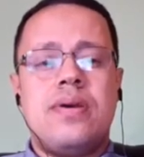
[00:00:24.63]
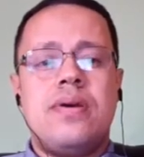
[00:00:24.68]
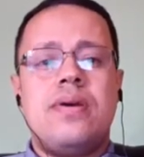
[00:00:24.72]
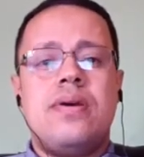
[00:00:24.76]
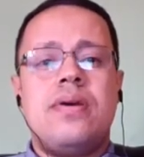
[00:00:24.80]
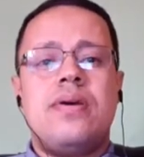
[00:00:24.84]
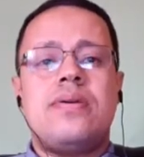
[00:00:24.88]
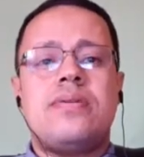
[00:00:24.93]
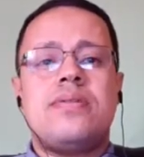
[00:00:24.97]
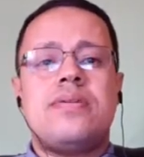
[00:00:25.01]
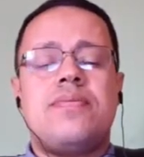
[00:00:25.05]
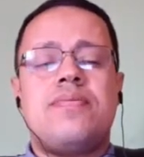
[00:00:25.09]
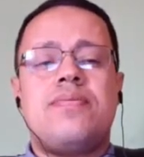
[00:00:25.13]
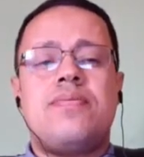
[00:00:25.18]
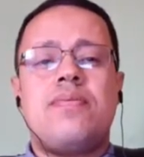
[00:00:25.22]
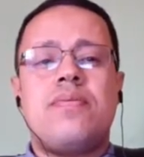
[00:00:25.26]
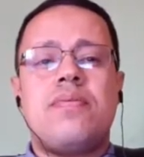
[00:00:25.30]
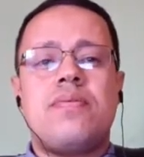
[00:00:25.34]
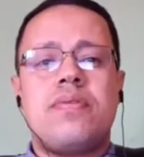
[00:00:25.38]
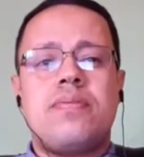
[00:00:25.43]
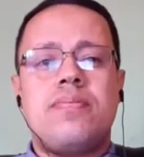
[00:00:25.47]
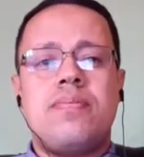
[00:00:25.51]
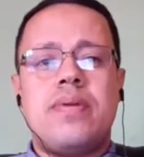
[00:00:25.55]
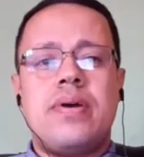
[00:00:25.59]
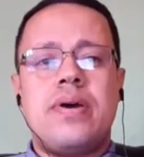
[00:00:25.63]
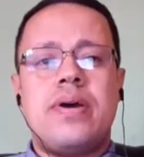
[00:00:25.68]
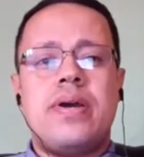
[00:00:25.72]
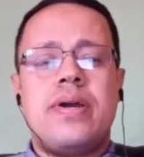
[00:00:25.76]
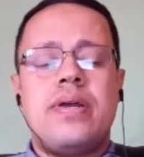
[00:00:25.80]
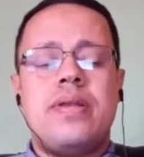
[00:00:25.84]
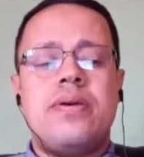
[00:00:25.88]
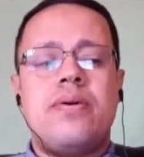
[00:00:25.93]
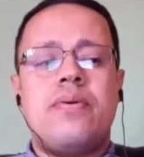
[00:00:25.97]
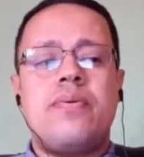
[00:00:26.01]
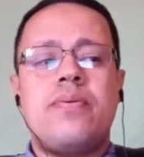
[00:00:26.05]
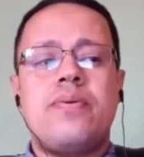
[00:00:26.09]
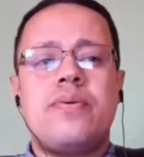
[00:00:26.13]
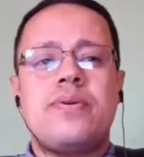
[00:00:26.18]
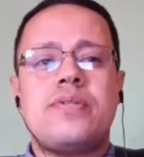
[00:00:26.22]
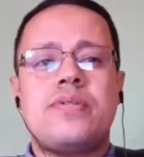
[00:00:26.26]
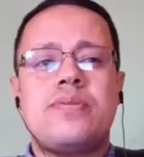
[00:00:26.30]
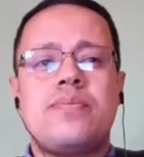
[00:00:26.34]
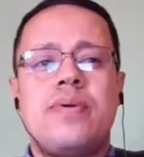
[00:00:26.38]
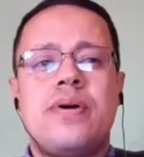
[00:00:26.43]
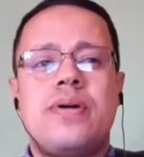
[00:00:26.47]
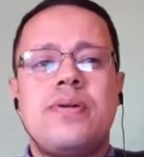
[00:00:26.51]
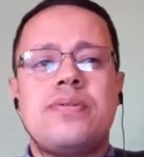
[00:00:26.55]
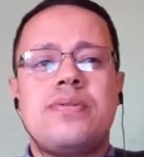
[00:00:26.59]
is the fourth play in
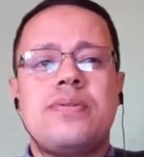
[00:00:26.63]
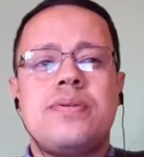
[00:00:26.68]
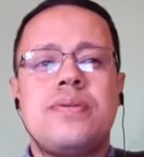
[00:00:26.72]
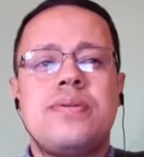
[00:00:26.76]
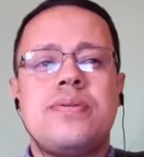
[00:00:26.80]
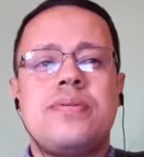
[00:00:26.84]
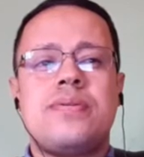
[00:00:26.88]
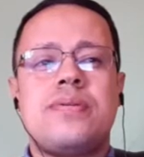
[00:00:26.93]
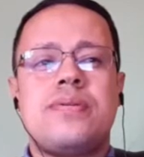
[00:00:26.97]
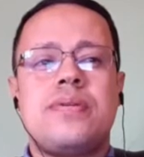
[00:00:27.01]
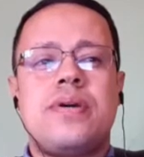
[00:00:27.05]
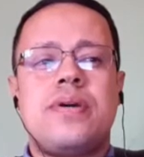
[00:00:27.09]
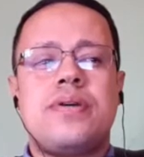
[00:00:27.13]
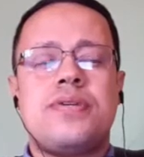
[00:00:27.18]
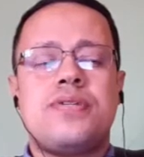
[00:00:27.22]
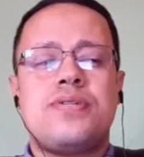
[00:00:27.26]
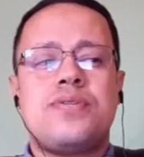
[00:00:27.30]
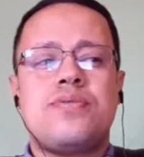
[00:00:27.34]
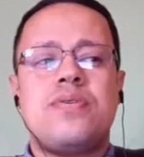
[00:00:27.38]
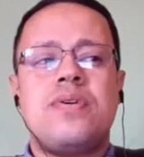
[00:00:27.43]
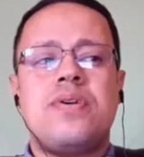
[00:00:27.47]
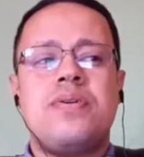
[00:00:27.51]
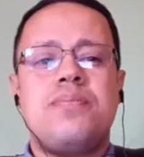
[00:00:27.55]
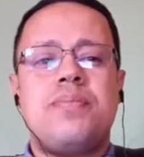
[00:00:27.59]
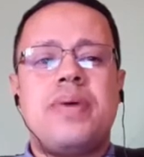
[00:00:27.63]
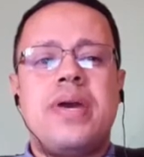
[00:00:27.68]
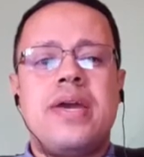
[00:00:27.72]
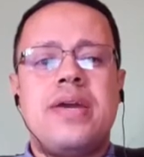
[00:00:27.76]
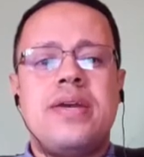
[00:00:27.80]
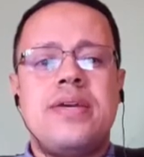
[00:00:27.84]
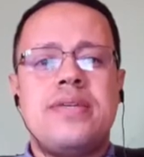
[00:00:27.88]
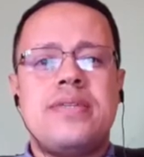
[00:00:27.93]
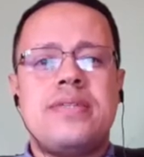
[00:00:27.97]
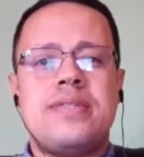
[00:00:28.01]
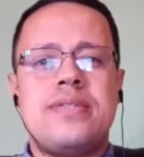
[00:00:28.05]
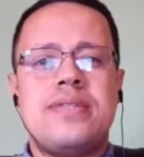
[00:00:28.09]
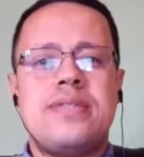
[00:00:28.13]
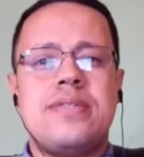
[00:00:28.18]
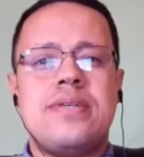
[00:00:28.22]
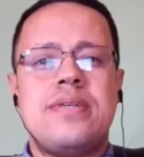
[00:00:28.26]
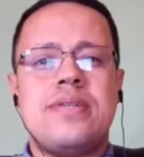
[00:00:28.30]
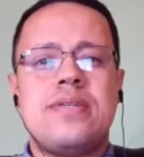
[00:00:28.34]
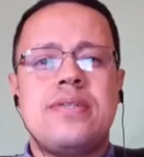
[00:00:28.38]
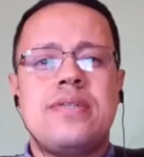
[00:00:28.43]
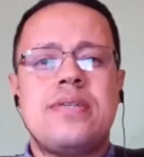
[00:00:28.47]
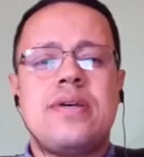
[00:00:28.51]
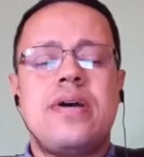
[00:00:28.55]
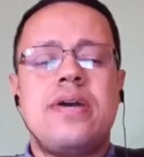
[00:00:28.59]
August Wilson's history-based
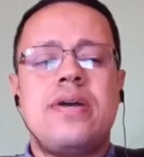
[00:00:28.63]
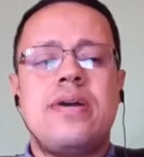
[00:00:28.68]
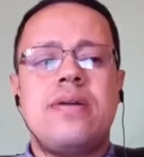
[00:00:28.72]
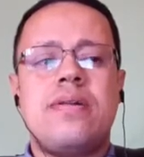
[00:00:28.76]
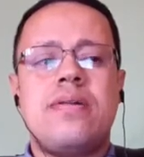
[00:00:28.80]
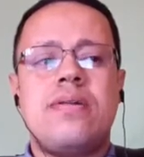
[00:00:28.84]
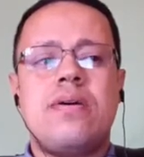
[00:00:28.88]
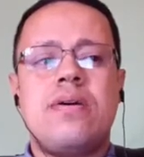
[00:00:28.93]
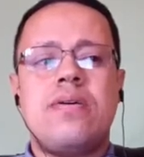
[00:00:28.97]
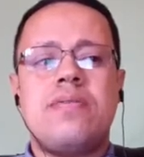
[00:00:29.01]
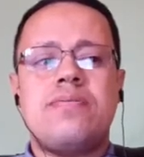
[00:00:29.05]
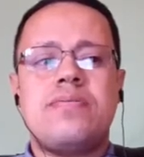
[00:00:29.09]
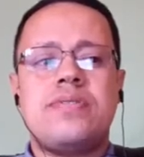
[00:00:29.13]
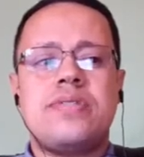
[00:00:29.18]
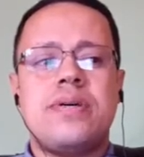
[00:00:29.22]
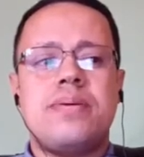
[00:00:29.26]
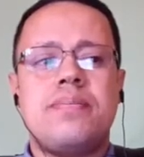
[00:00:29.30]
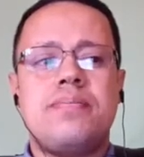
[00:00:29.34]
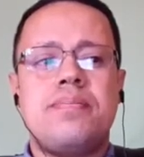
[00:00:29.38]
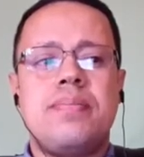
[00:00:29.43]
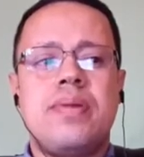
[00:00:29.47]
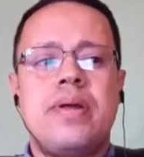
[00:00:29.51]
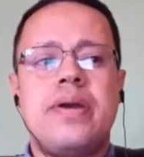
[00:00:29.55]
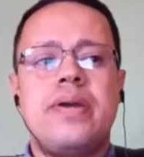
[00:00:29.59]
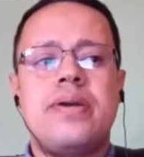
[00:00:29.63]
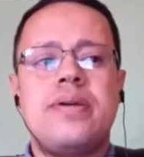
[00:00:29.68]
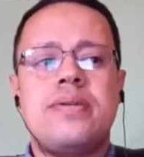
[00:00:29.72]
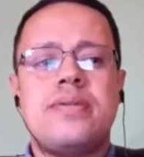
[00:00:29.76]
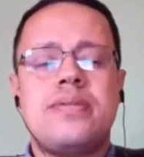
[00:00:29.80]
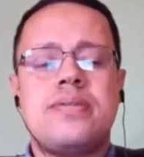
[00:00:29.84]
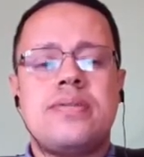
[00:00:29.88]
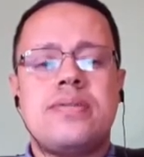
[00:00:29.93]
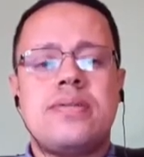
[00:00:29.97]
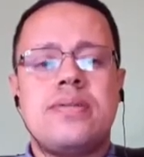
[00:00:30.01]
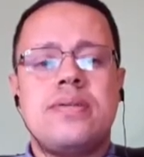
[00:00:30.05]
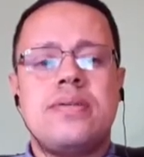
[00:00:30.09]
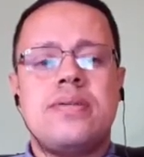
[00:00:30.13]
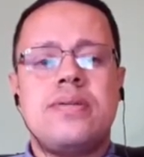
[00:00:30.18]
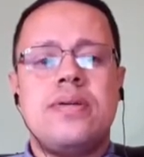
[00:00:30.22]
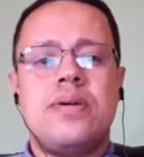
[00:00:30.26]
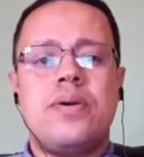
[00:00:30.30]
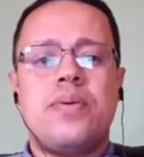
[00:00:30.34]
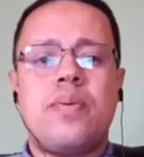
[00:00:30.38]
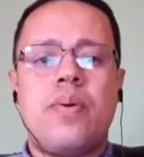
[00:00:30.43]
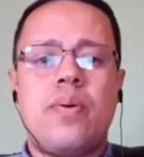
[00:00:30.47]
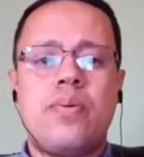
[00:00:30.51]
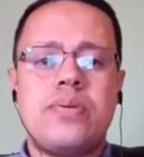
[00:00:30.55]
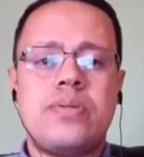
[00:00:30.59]
cycle of 10 plays. He
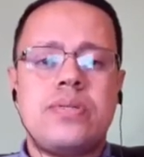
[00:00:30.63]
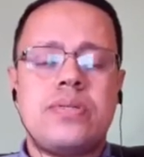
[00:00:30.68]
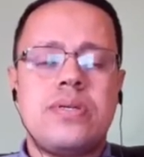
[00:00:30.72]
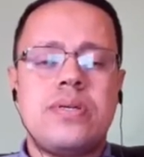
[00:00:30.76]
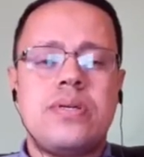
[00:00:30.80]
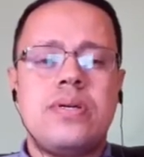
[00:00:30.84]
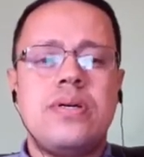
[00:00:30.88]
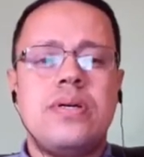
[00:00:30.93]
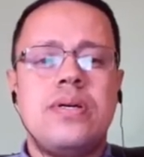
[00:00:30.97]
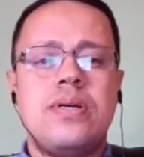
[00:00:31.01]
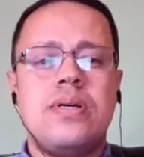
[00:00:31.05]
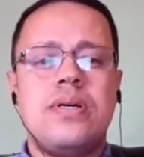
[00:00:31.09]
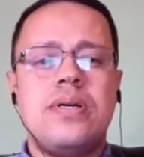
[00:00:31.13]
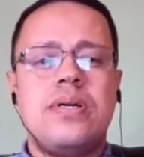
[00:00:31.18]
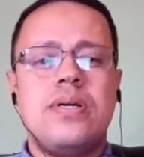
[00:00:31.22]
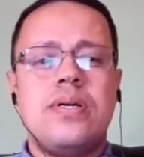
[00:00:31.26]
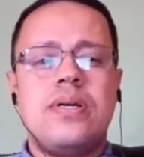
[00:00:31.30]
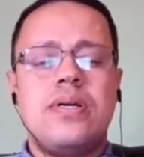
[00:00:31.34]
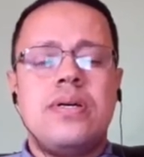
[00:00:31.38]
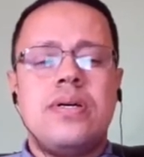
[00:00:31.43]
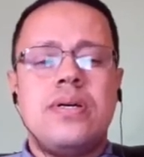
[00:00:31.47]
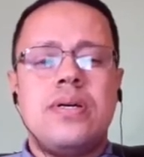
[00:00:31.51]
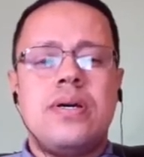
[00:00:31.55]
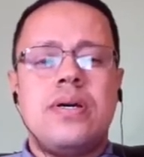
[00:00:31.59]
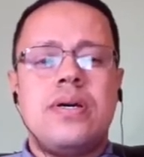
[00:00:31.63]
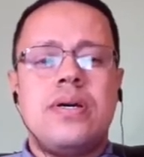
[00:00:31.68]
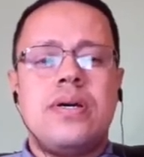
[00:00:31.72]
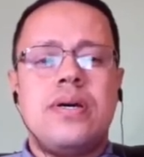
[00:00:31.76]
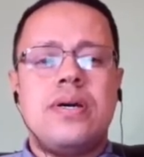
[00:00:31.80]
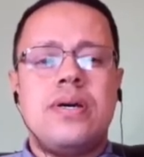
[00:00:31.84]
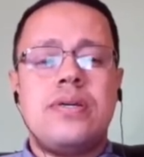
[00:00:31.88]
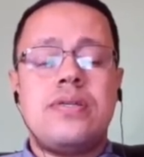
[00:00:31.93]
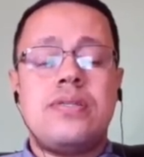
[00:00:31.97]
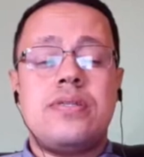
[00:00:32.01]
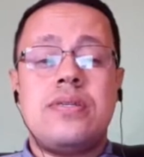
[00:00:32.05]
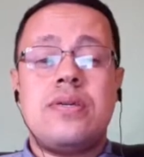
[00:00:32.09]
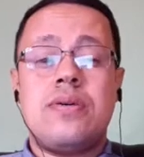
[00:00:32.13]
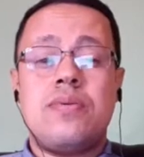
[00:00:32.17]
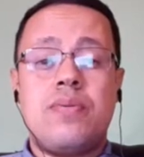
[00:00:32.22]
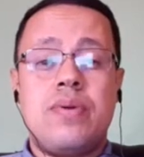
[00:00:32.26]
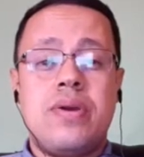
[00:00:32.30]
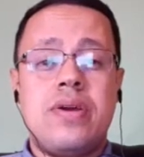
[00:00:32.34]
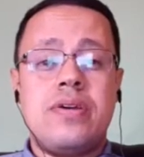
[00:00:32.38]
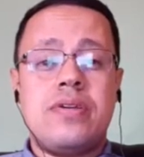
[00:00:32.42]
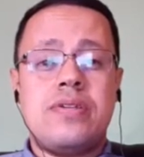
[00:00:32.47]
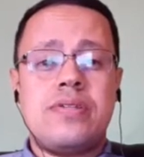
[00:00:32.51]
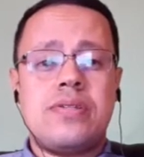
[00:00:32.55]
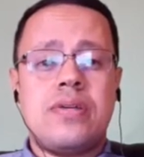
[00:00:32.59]
wrote a
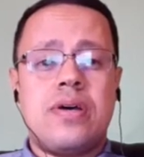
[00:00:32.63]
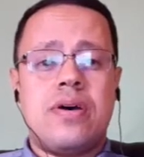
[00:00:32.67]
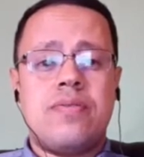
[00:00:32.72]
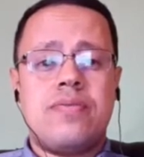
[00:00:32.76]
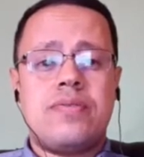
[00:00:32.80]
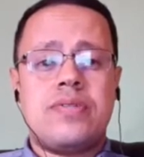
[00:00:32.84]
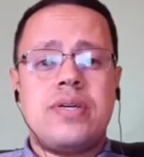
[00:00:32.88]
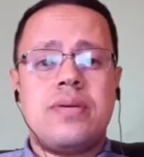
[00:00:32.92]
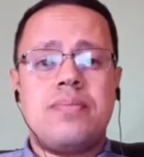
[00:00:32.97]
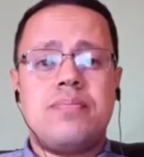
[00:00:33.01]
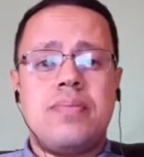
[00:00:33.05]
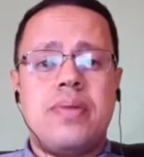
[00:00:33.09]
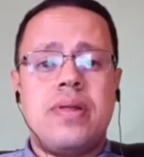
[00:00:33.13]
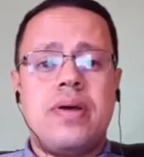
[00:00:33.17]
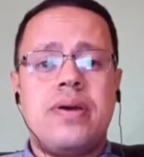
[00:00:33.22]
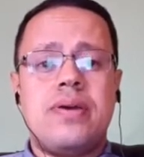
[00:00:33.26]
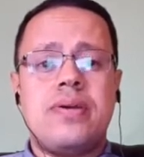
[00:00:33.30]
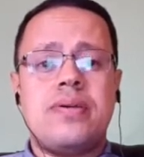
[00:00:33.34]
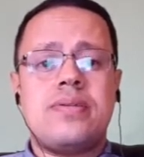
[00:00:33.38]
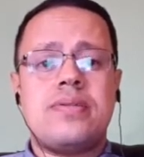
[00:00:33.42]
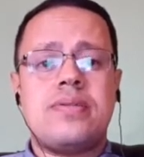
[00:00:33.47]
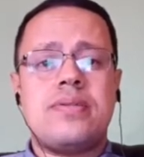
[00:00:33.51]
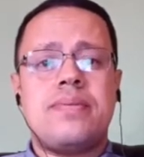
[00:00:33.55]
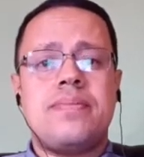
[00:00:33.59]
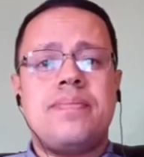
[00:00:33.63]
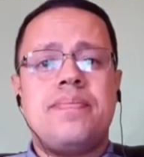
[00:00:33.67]
series of 10 plays.